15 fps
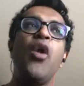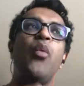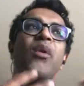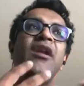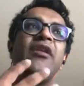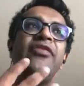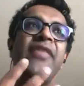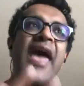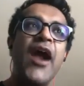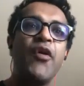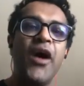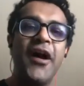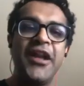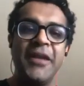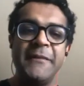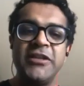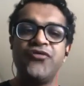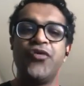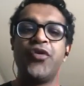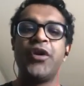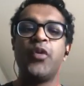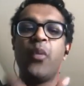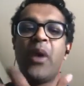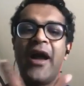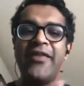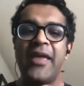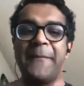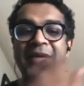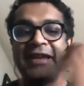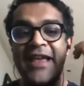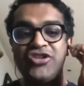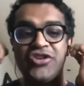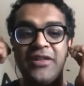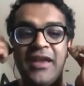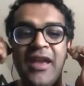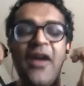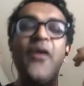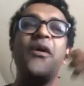What are their arguments for it? Why are they potentially,